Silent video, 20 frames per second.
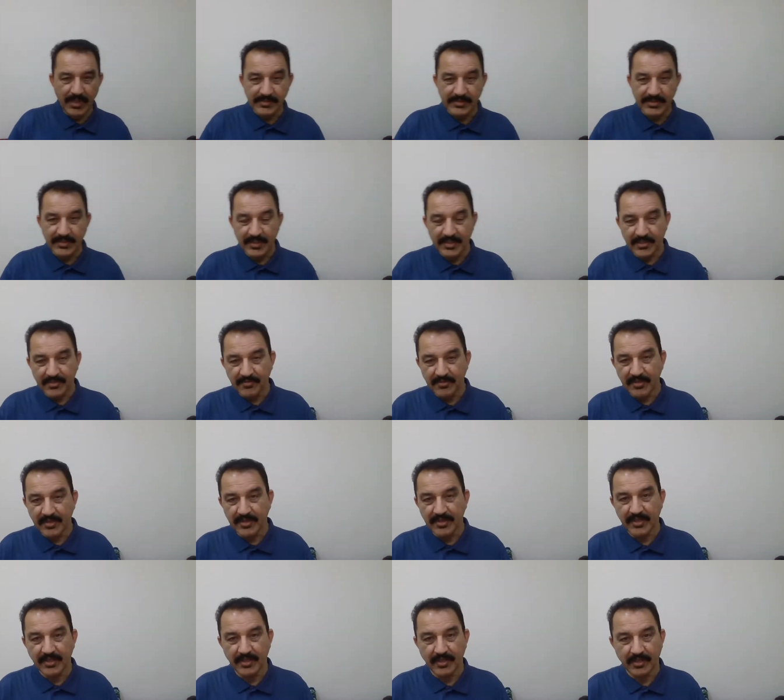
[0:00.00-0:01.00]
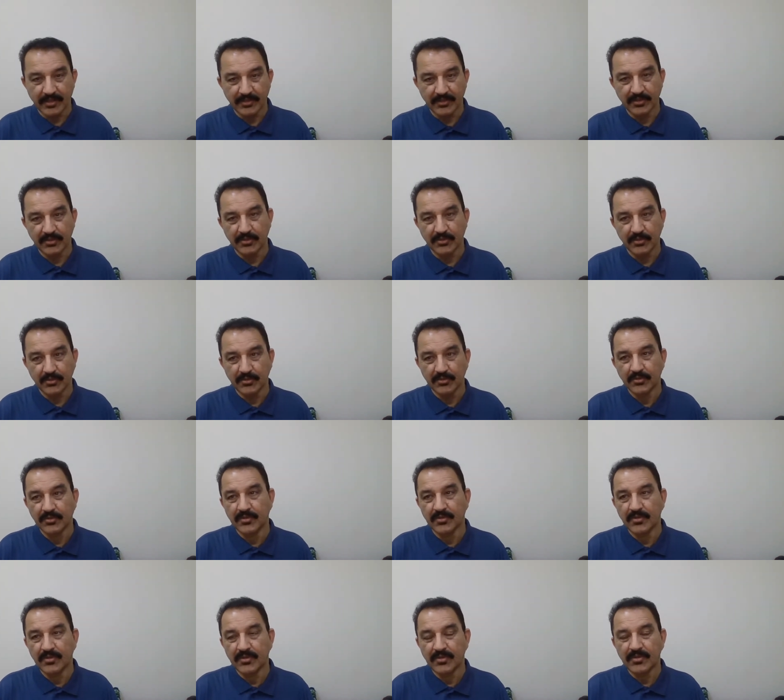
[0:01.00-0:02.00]
excellent way in order to
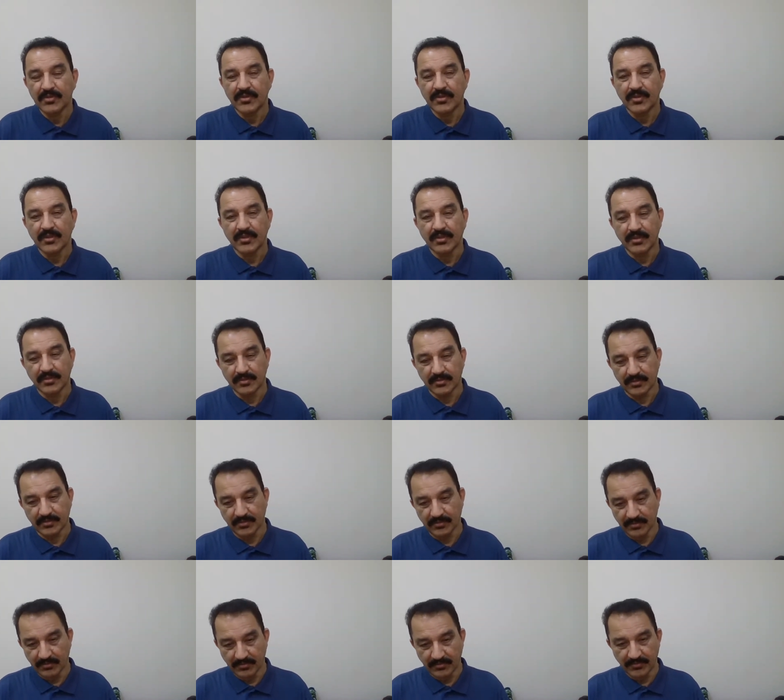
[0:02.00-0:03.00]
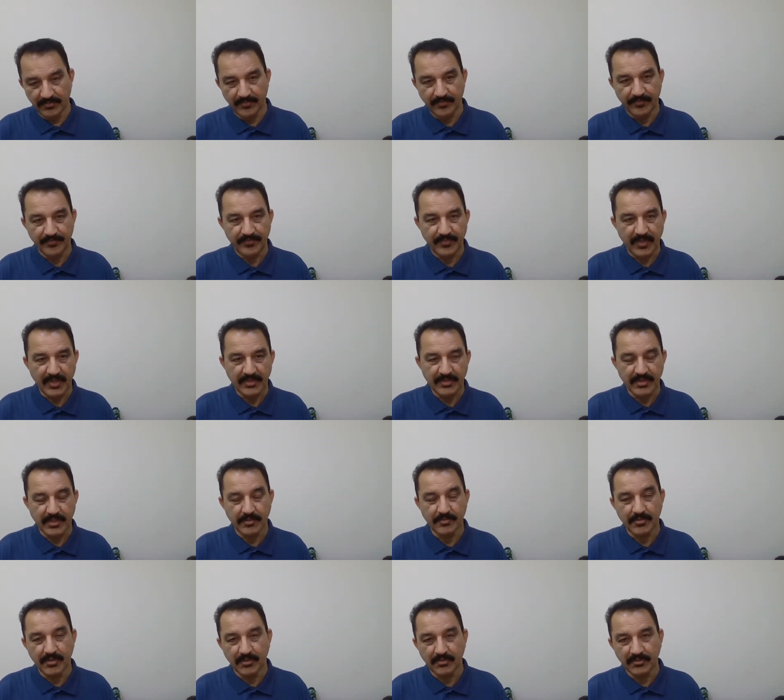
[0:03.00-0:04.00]
uh,
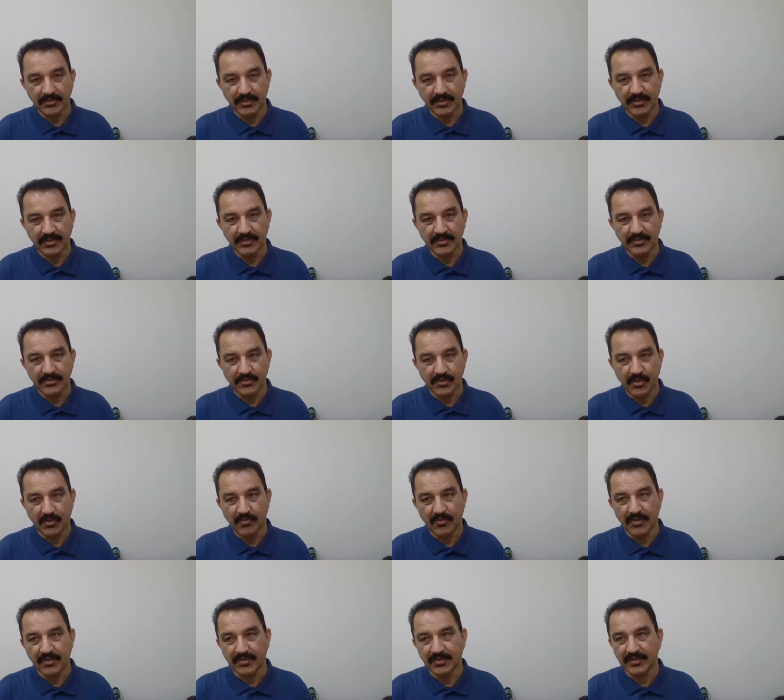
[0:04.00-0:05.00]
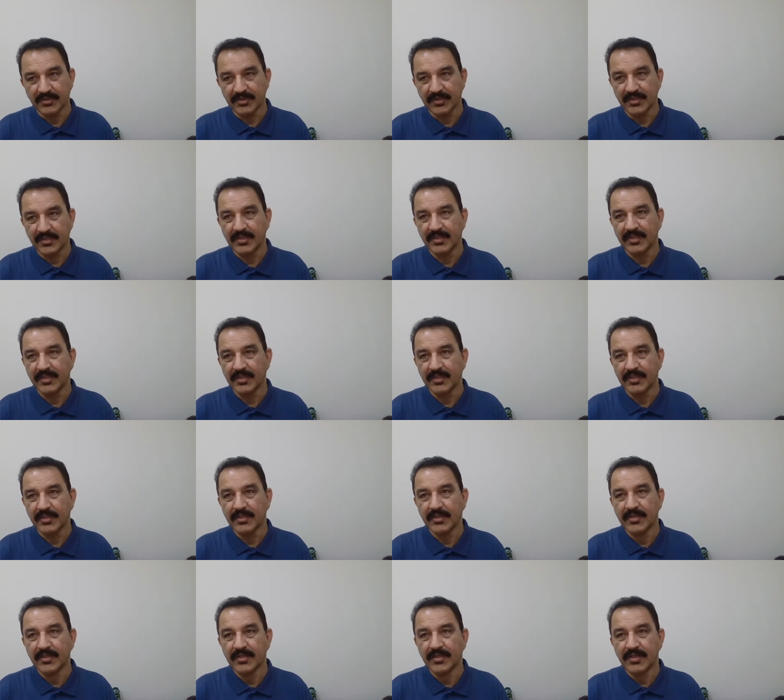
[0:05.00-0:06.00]
drop down the stormwater in
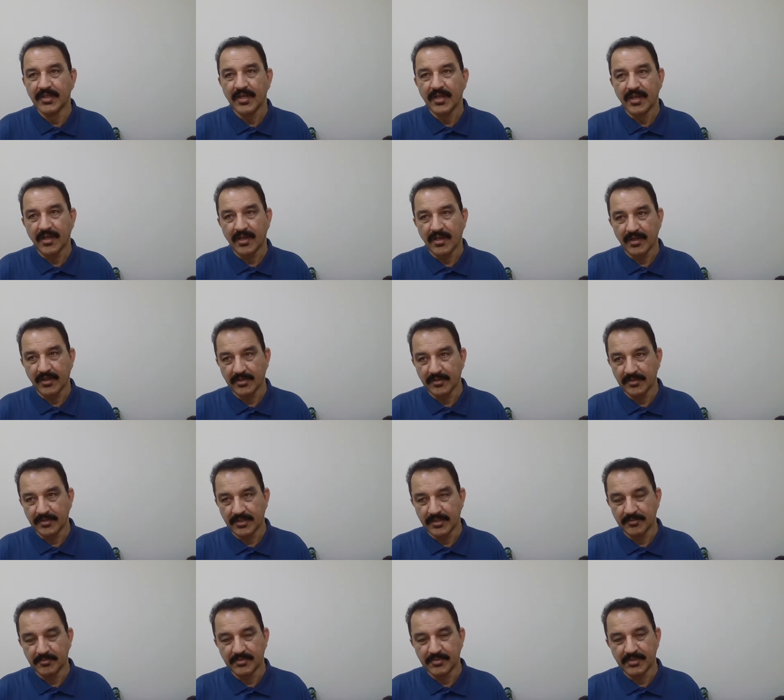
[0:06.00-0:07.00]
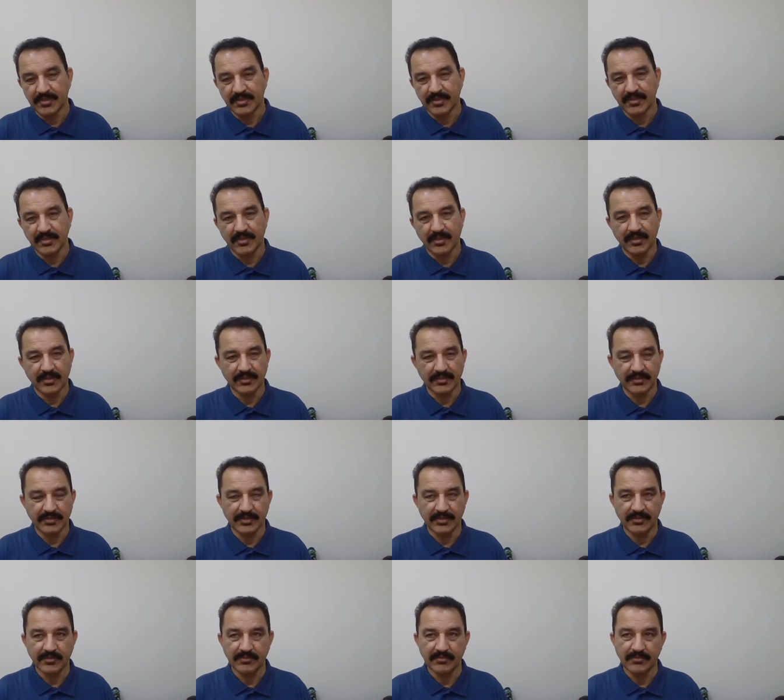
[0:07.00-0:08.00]
a deep sea or
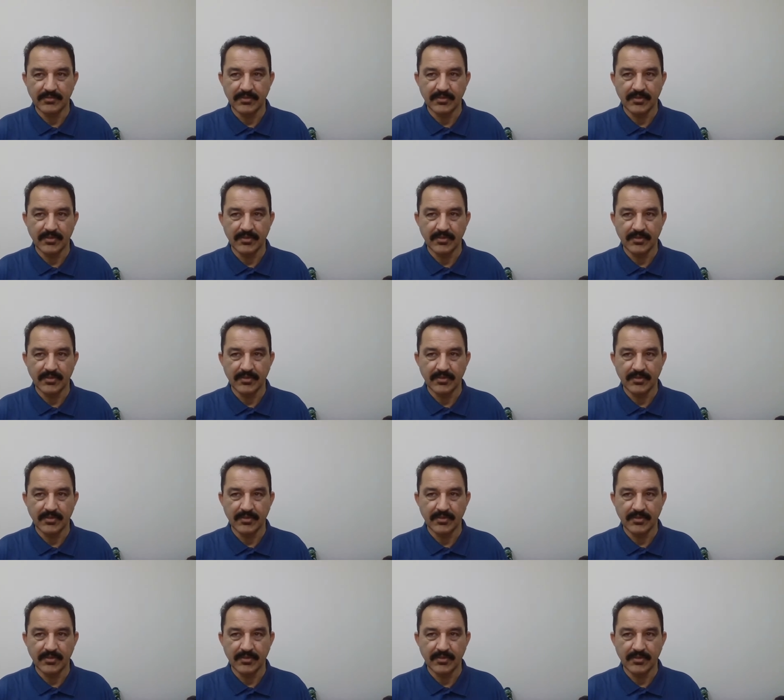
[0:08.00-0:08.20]
the